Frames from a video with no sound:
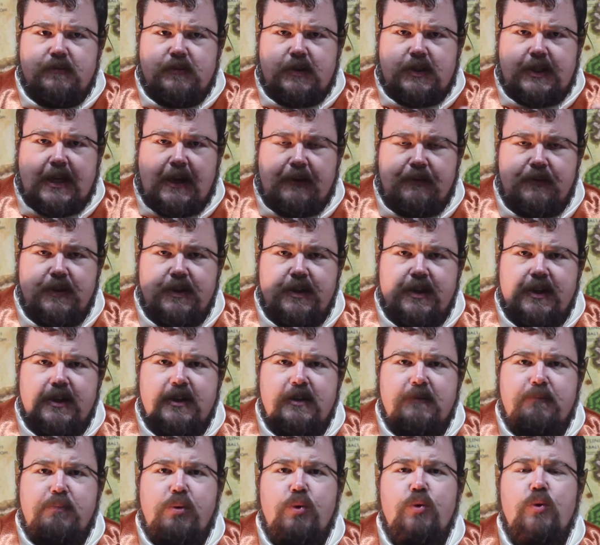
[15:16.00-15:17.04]
covered in
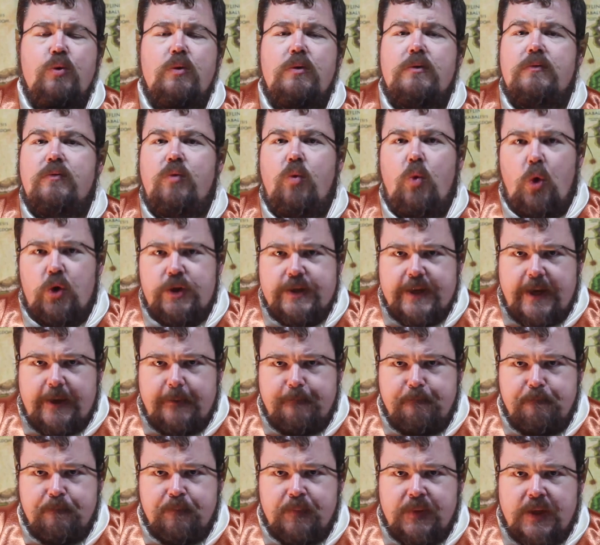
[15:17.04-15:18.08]
a pool of water.
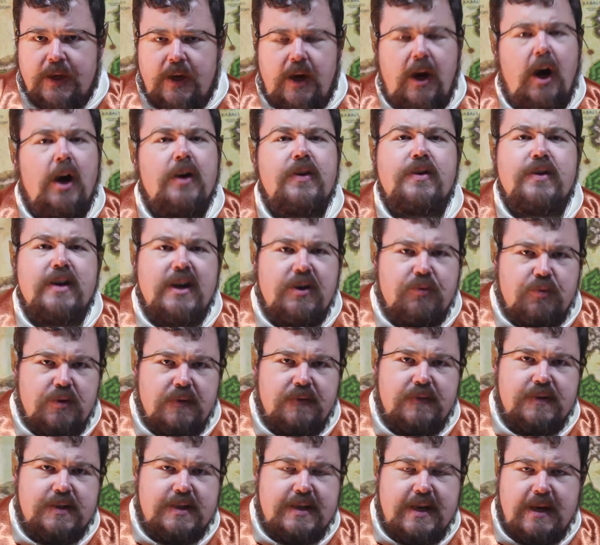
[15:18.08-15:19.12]
Are there any
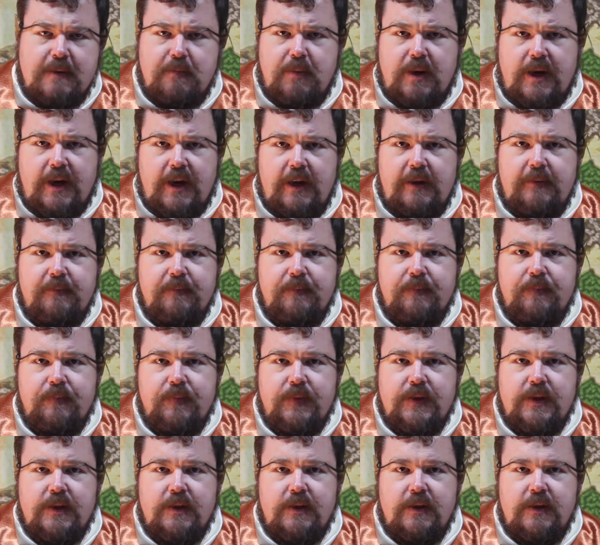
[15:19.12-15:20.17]
rivers nearby?
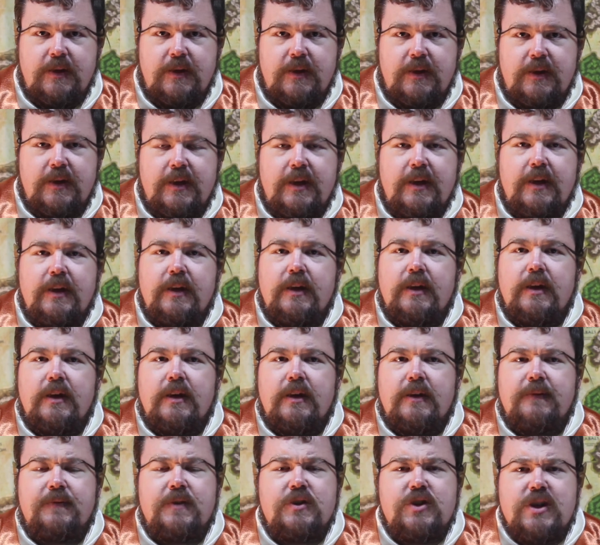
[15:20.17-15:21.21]

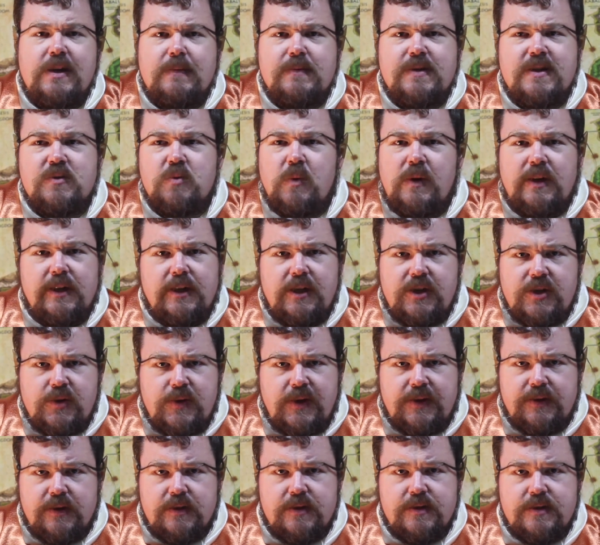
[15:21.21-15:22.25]
If the GM says, why are you
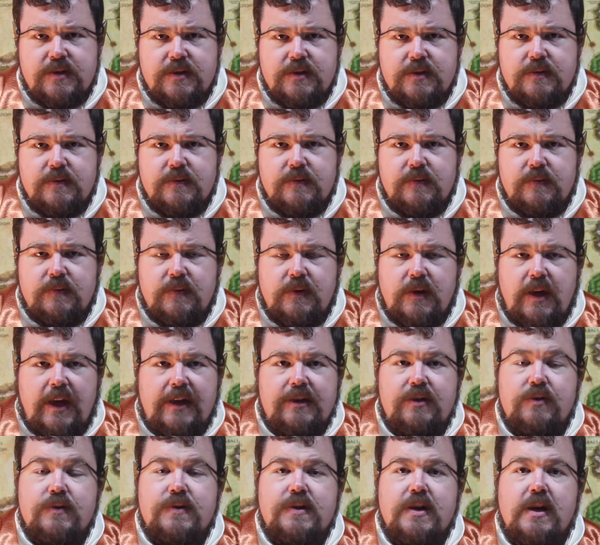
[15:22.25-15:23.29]
doing this? And
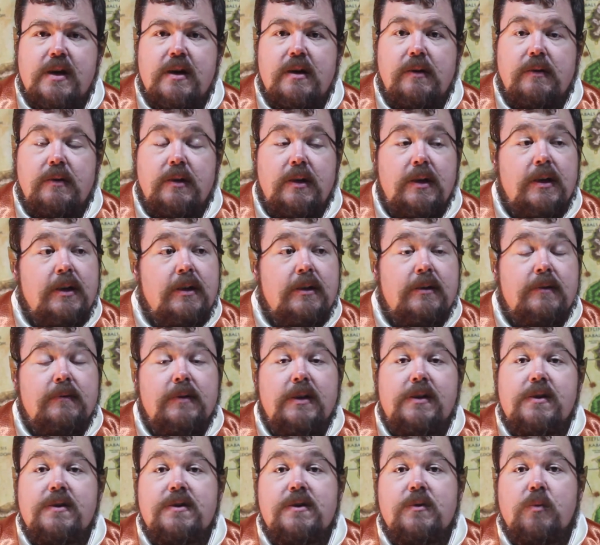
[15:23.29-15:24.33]
you say,
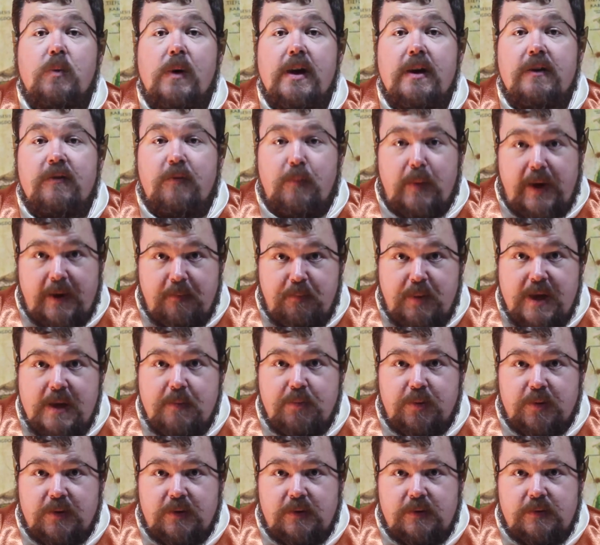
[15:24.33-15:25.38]
it is the way of my
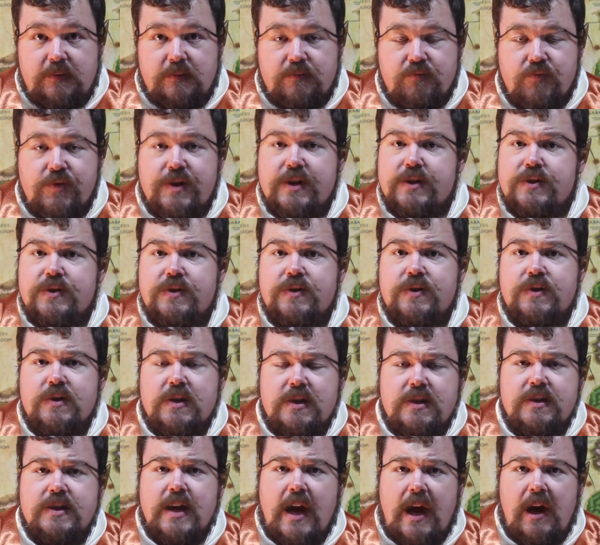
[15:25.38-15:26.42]
people. This
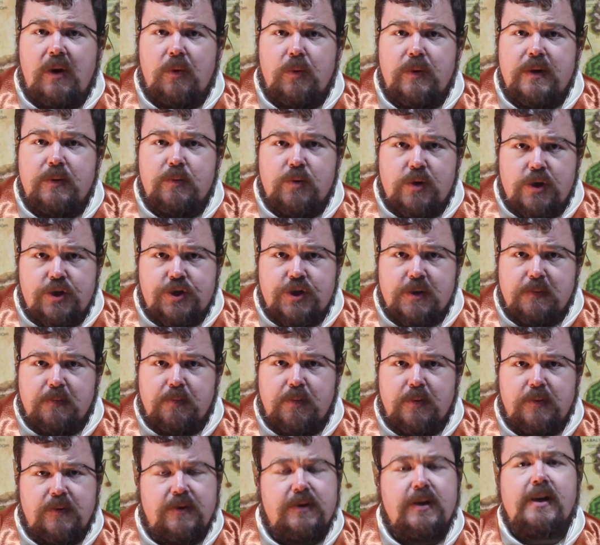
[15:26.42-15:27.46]
is how we worship
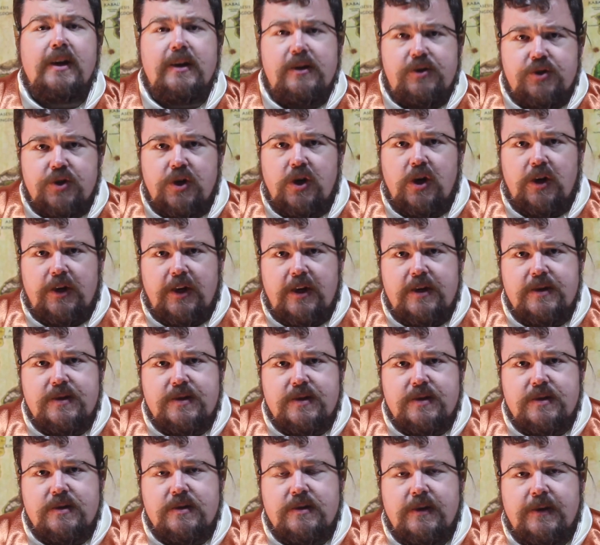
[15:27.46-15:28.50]
the nature
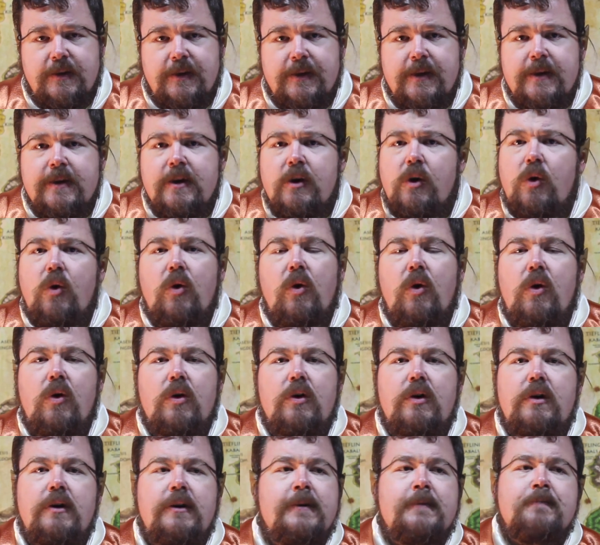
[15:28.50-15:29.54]
goddess.
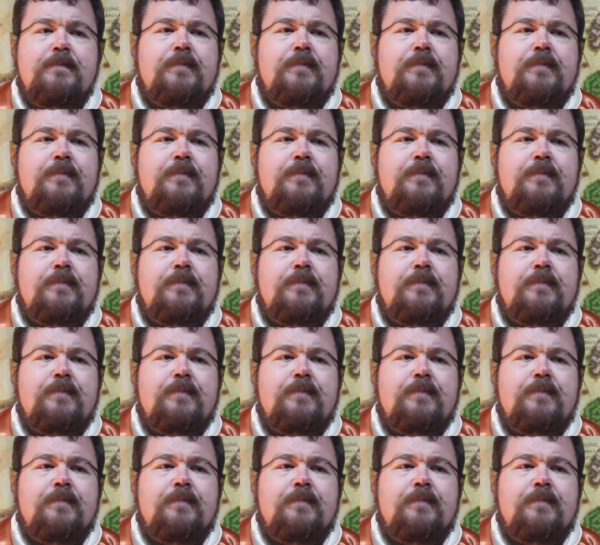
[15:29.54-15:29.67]
Or